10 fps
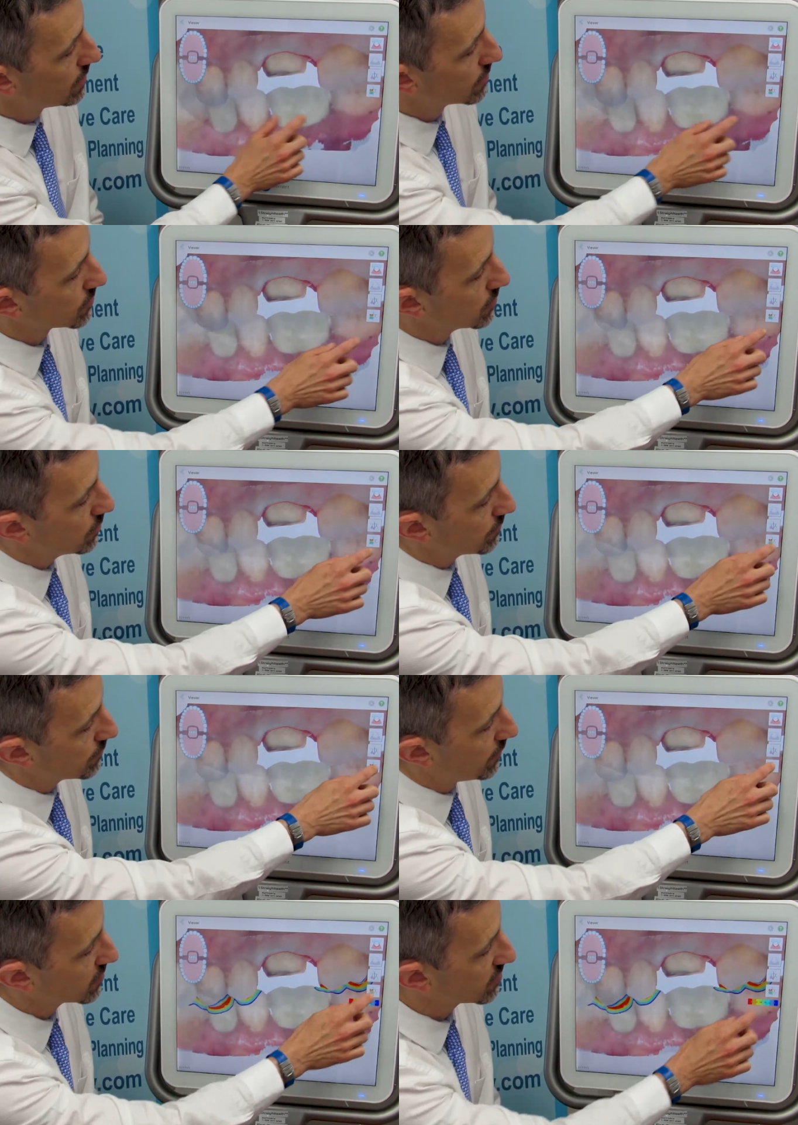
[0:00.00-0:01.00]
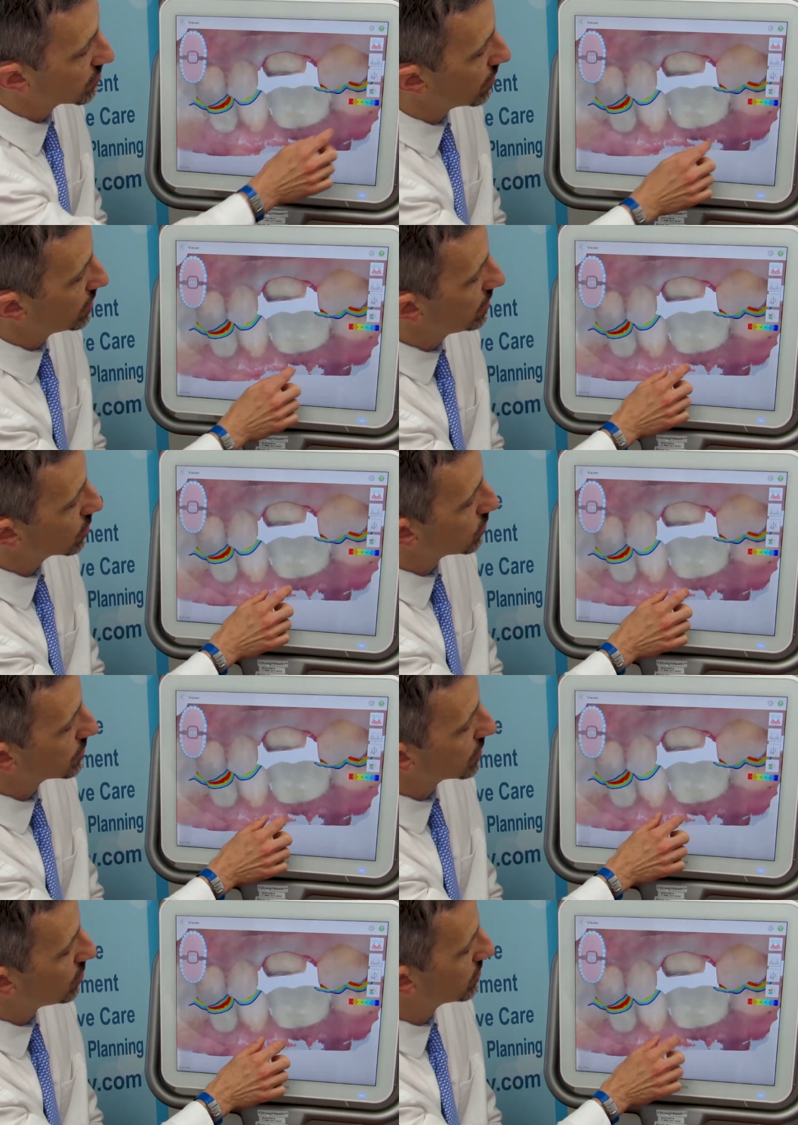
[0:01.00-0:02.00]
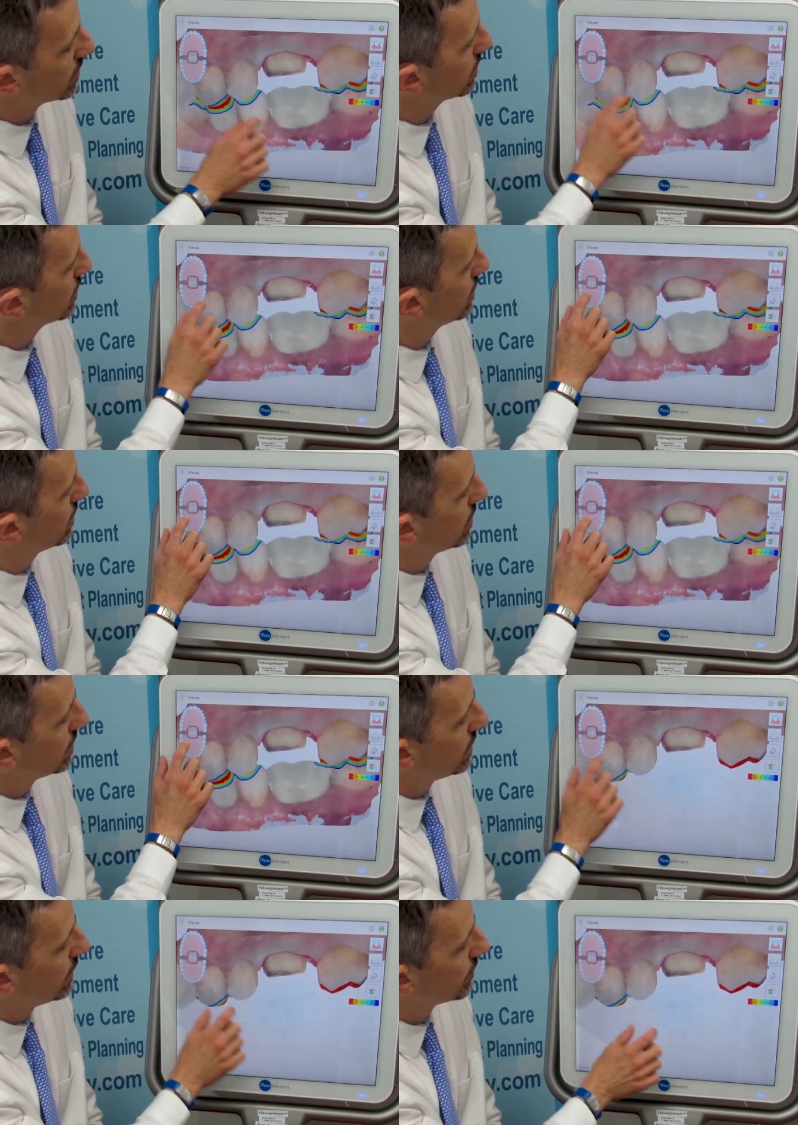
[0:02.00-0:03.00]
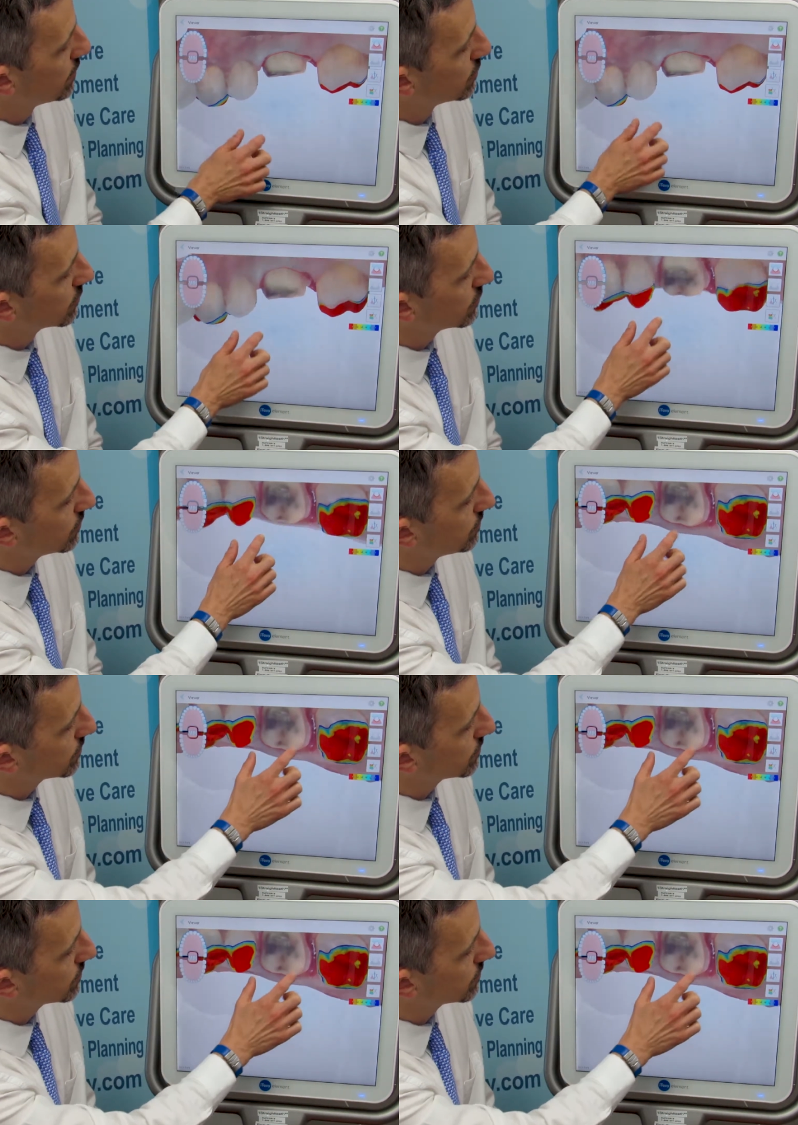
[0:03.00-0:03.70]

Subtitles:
This little function right here will tell me if there's